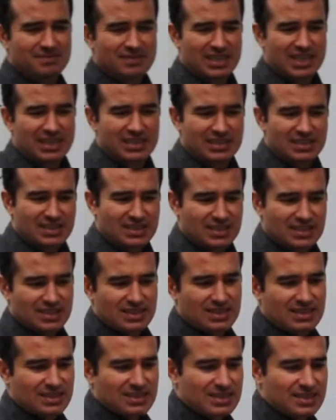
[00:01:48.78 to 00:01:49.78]

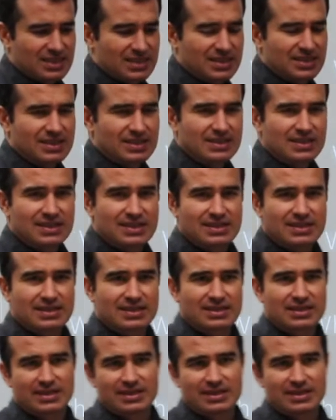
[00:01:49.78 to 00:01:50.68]
(silence)